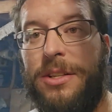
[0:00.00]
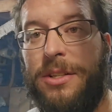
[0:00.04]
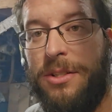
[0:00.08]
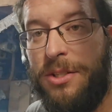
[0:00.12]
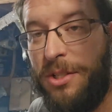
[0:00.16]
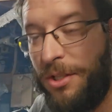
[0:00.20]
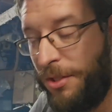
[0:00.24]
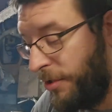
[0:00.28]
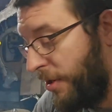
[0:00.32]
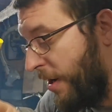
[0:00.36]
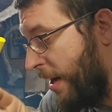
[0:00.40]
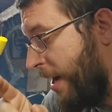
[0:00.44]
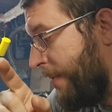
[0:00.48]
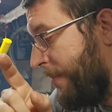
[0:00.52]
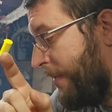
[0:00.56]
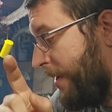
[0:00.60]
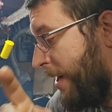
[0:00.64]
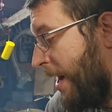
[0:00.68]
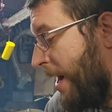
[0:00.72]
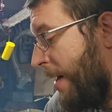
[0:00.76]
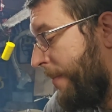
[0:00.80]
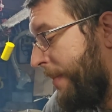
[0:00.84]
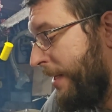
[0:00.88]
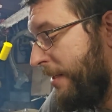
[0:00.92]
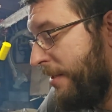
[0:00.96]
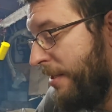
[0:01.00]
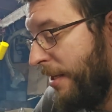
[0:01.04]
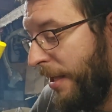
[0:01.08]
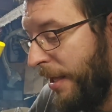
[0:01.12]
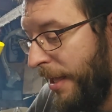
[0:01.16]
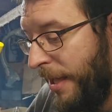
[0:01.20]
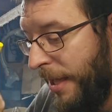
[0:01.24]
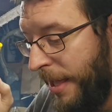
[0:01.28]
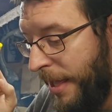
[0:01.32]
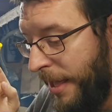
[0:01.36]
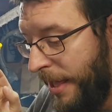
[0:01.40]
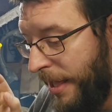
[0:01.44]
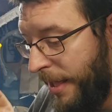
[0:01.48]
subscribe, comment.
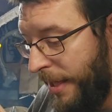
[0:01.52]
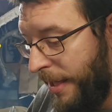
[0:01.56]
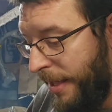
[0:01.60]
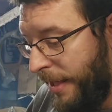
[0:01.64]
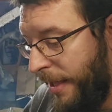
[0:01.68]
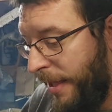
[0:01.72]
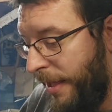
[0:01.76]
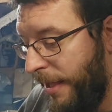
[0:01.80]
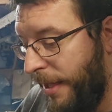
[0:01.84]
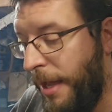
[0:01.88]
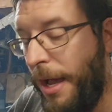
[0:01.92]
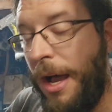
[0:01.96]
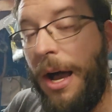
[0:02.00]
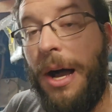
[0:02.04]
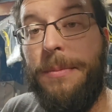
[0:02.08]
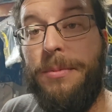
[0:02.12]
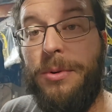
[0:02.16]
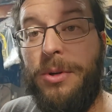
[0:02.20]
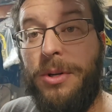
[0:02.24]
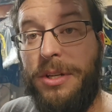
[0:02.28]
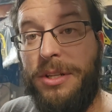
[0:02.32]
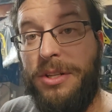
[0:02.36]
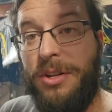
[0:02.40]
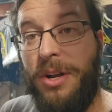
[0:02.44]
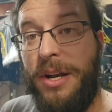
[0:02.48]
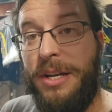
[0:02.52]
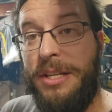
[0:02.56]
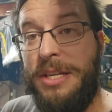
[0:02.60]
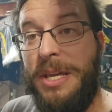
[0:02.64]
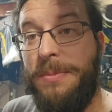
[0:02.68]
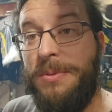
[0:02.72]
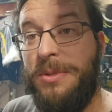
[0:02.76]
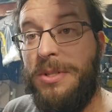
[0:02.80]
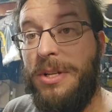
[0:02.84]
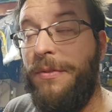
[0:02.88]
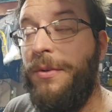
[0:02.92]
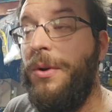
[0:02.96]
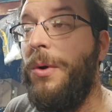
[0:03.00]
I'm going to try to keep
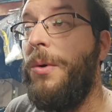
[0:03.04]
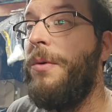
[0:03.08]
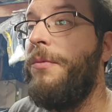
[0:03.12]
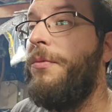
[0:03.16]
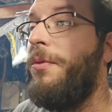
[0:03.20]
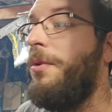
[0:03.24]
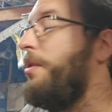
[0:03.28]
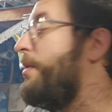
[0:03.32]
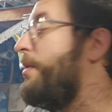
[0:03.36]
stuff going for